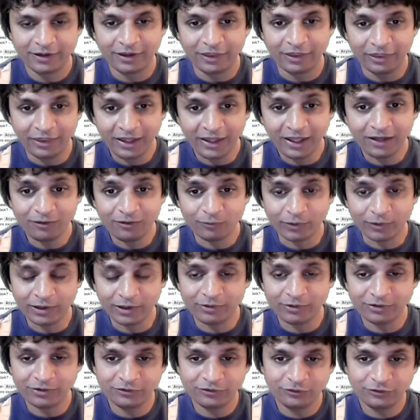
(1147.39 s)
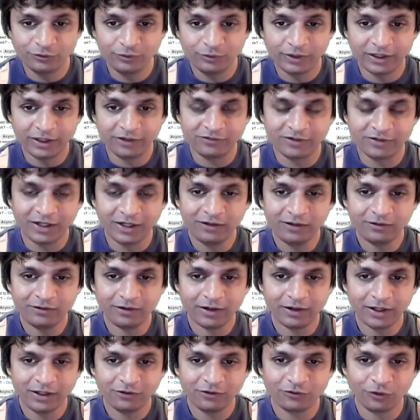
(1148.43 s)
Then what I want to do is
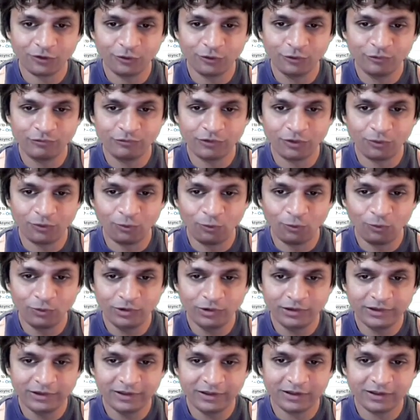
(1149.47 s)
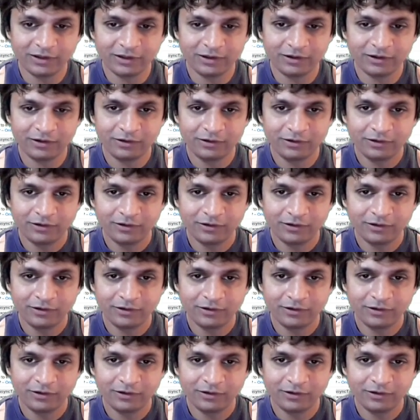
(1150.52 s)
iterate over all the